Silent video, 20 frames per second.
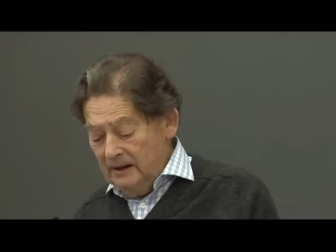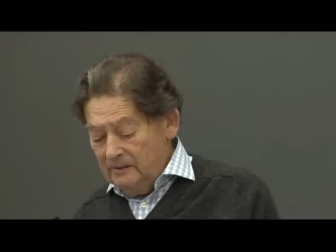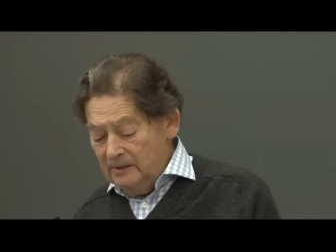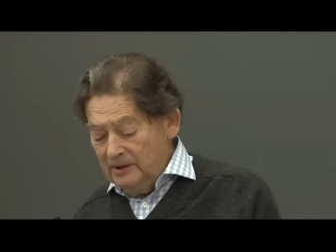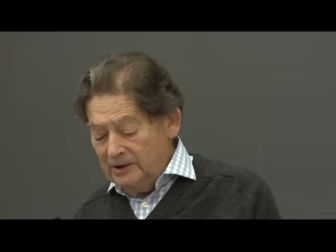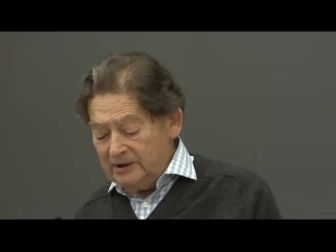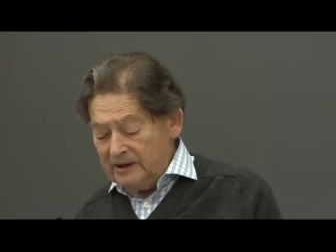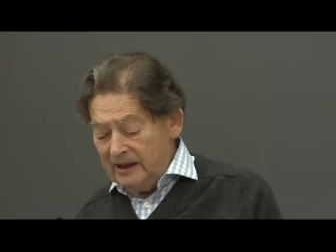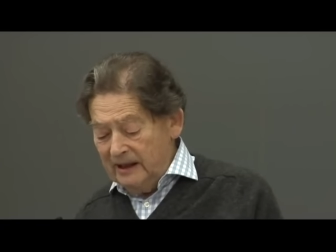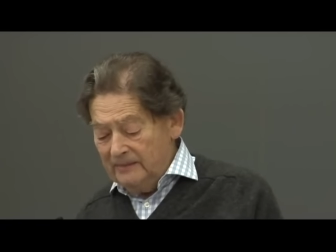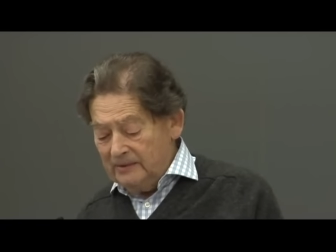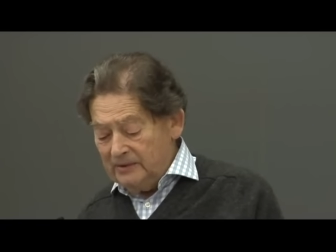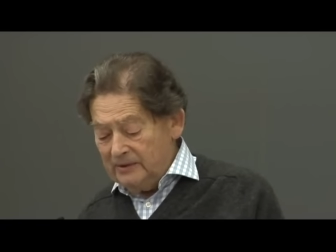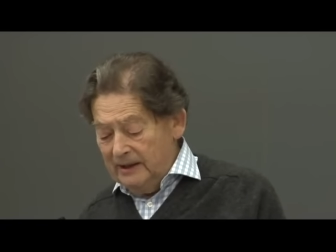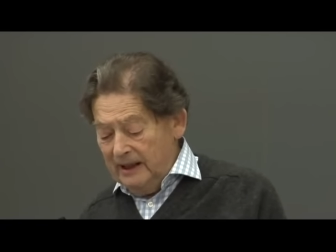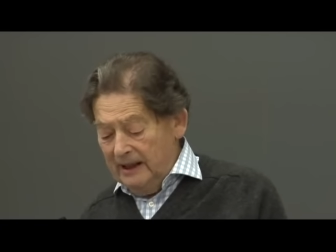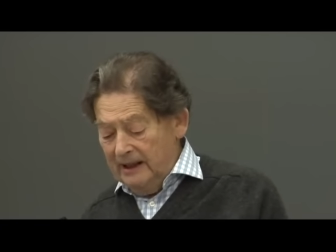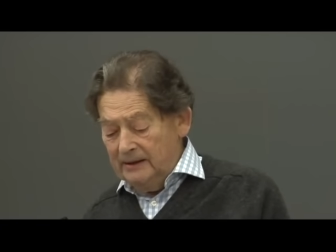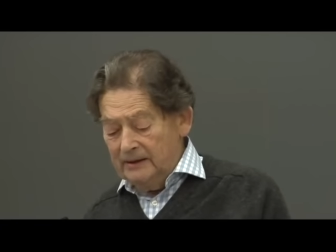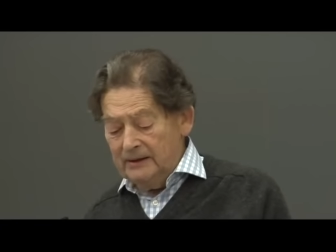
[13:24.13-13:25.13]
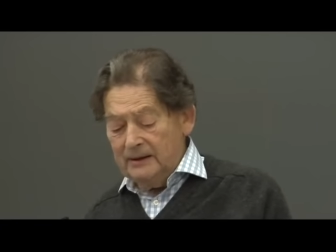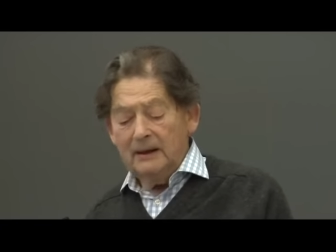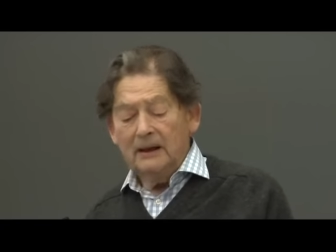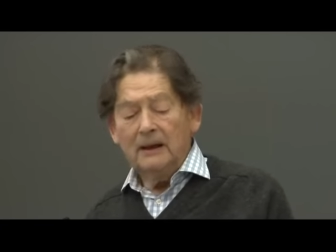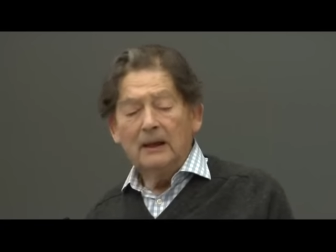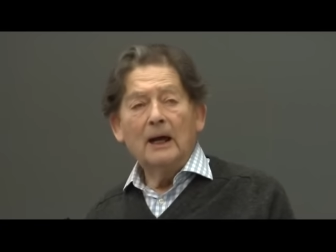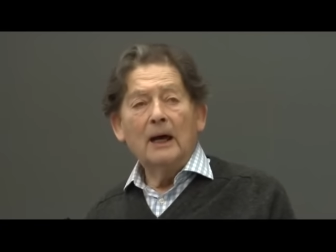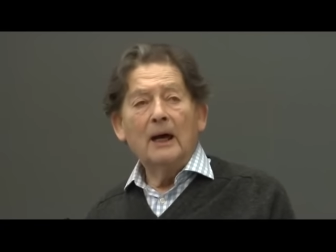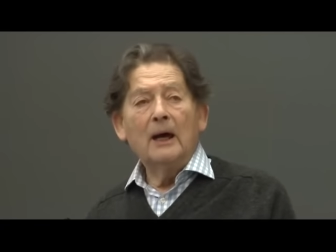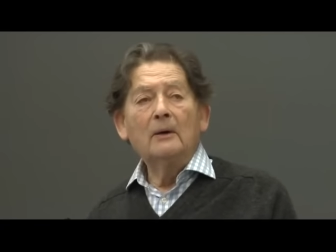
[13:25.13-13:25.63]
which came to an end
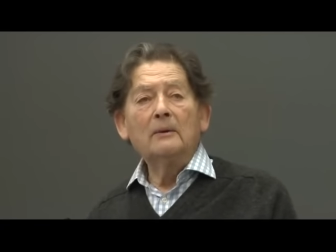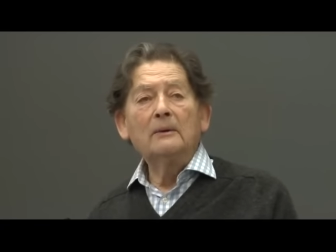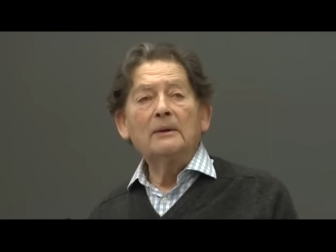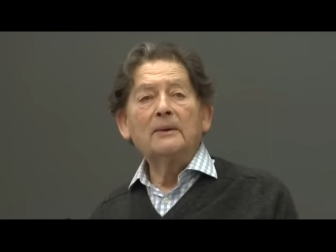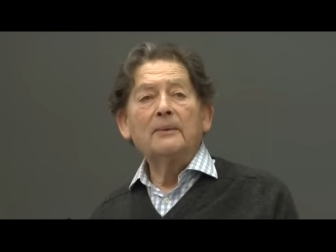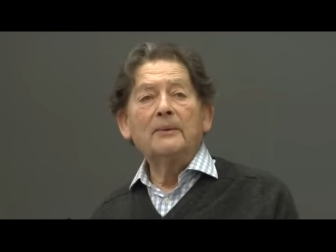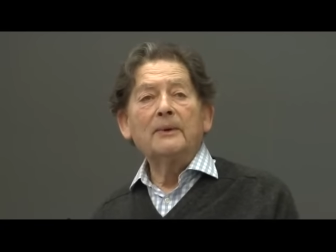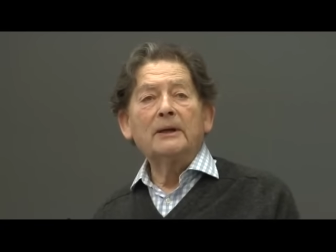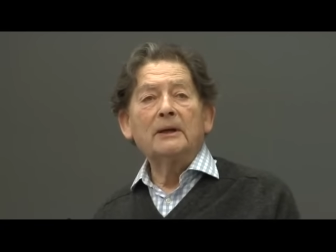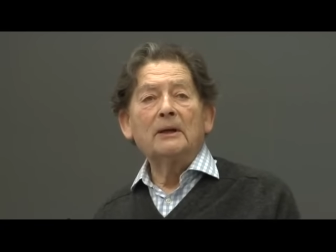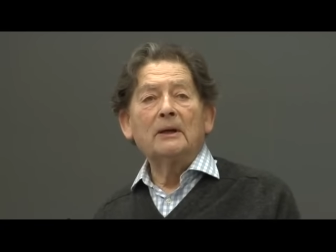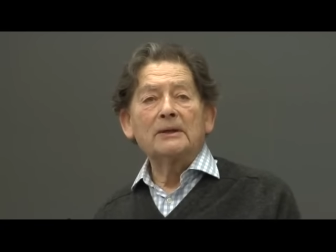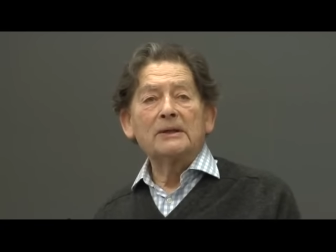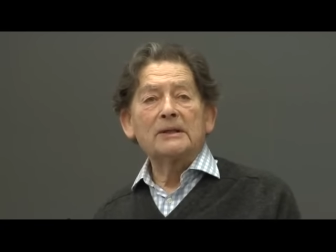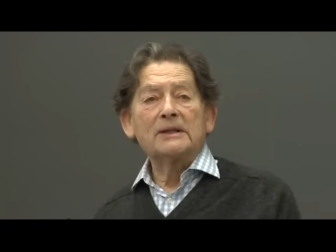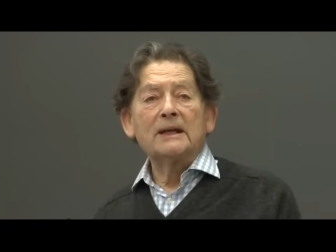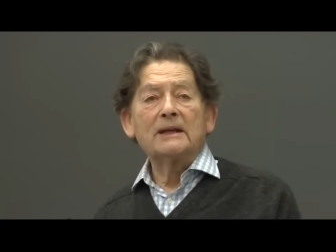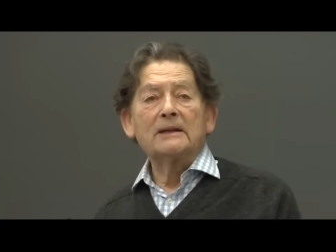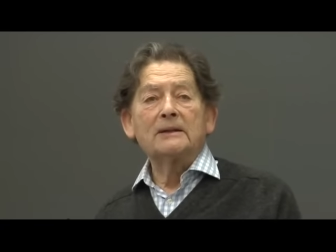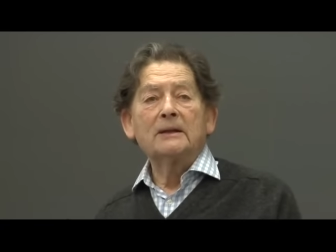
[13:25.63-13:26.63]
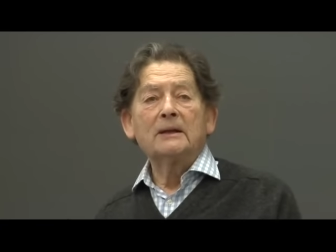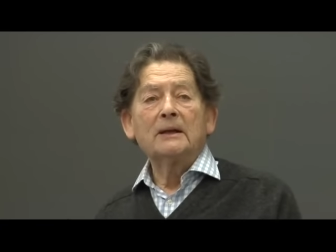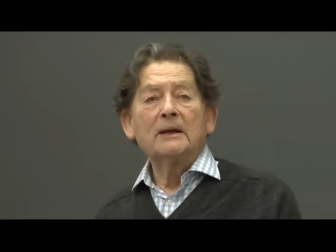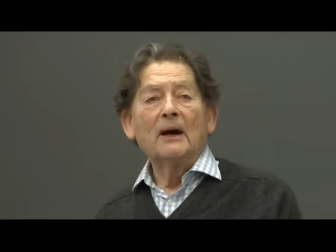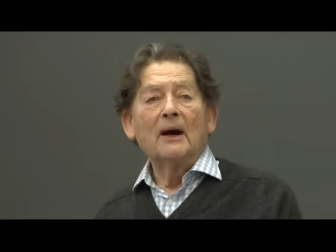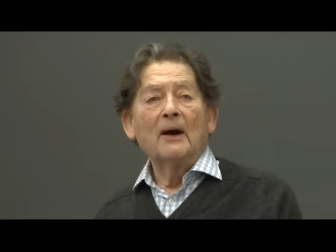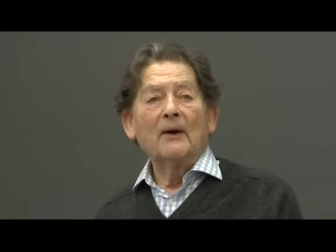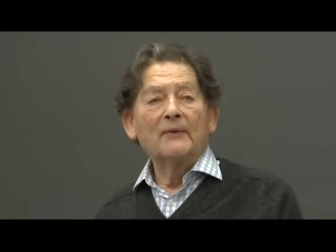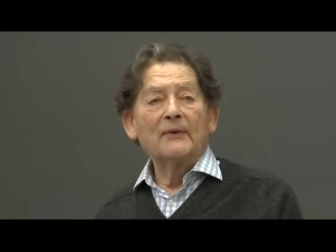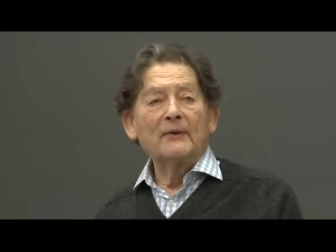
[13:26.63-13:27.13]
only with the onset
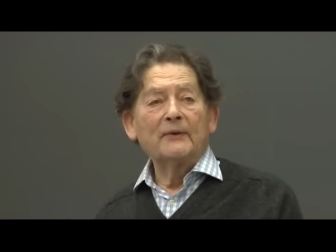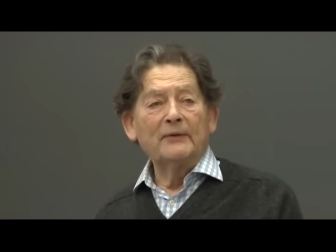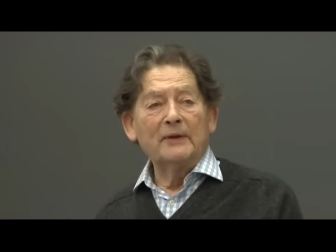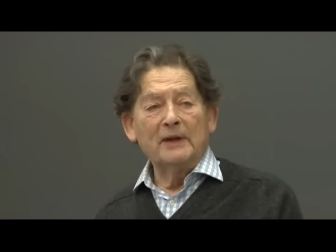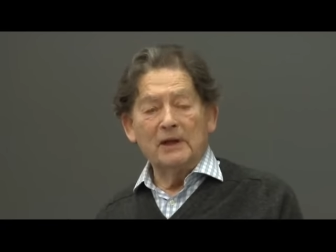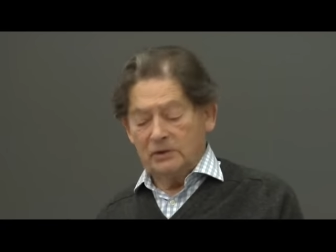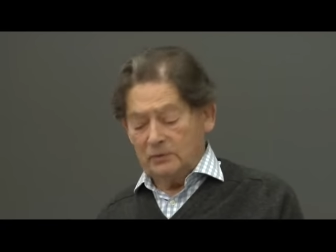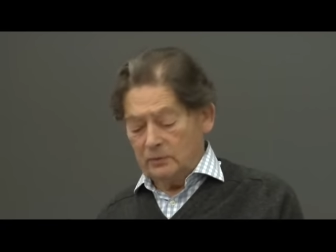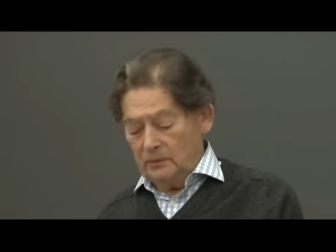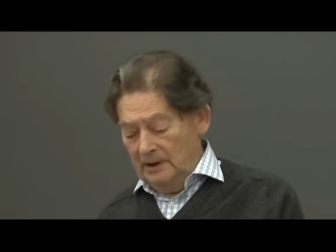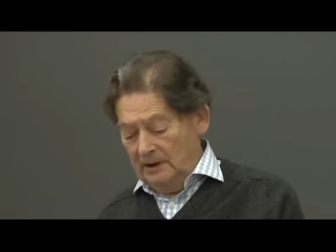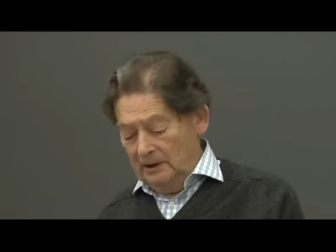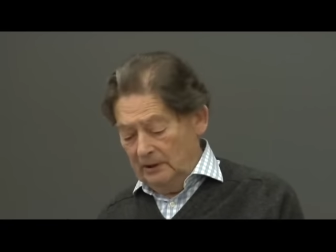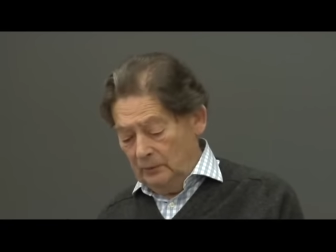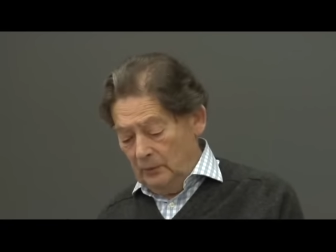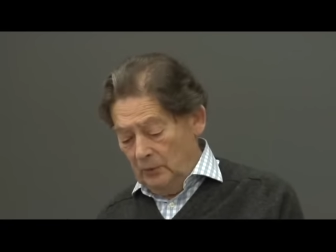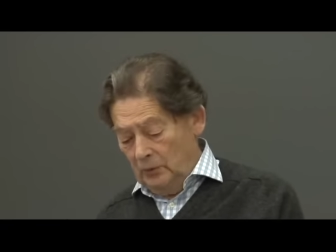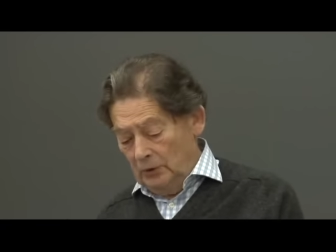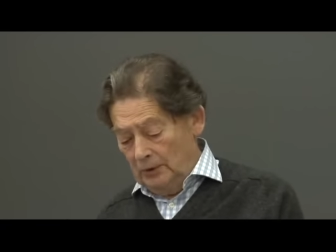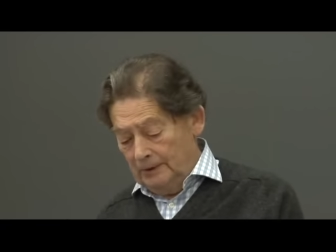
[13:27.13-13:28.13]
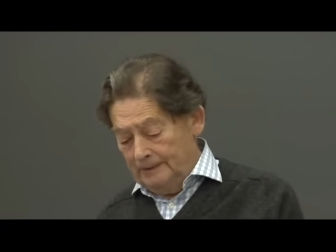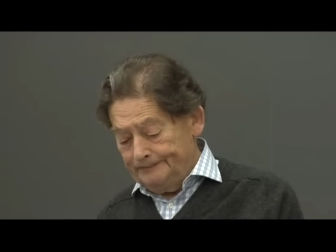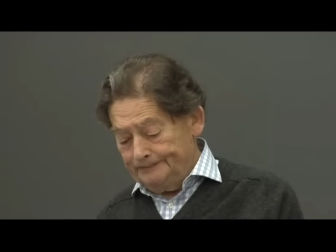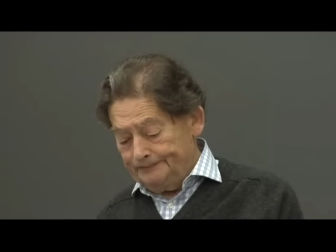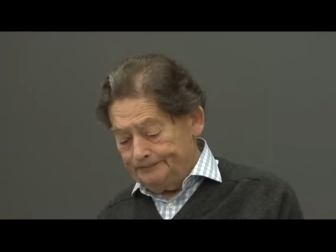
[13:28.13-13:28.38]
of the First World War.